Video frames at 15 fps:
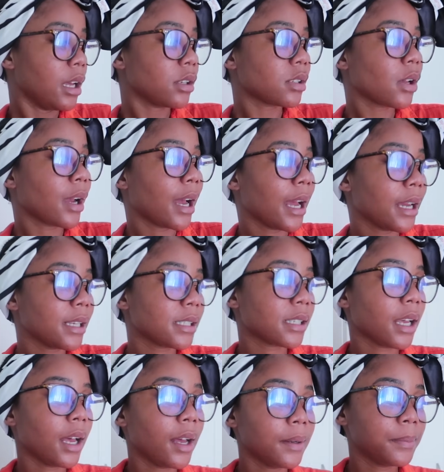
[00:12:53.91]
So guys,
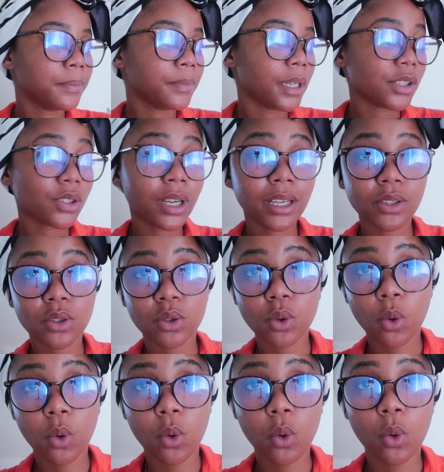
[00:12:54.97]
as you guys
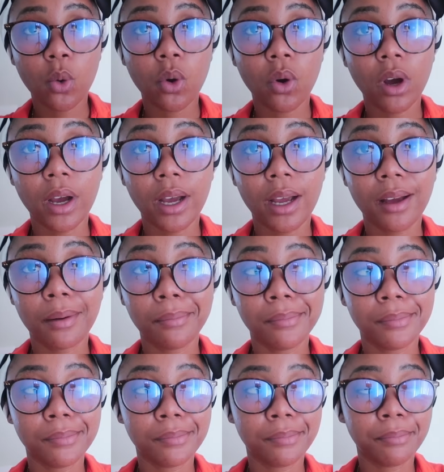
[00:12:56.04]
saw,
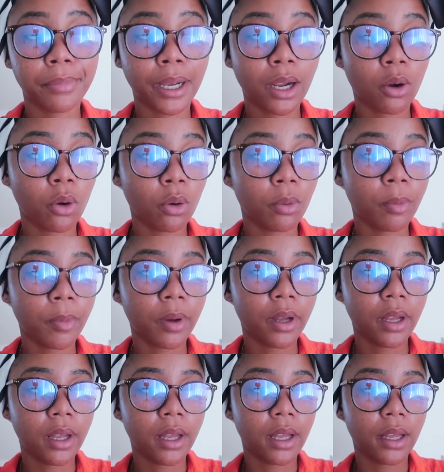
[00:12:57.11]
I'm back home.
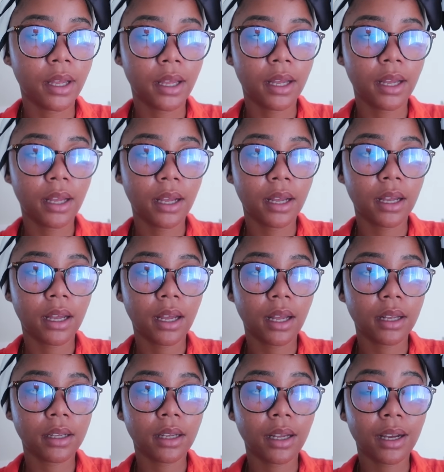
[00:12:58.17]

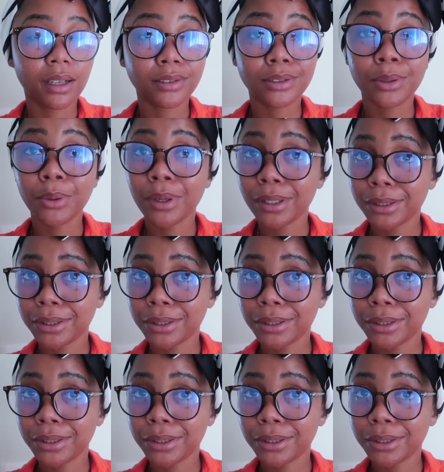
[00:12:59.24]
I took a